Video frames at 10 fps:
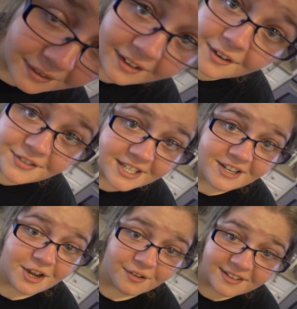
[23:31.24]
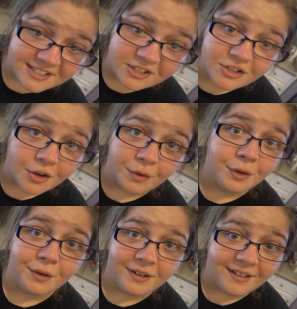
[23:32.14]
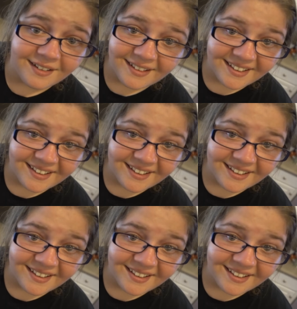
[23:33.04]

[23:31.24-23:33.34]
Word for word: would love to know. This is so cool.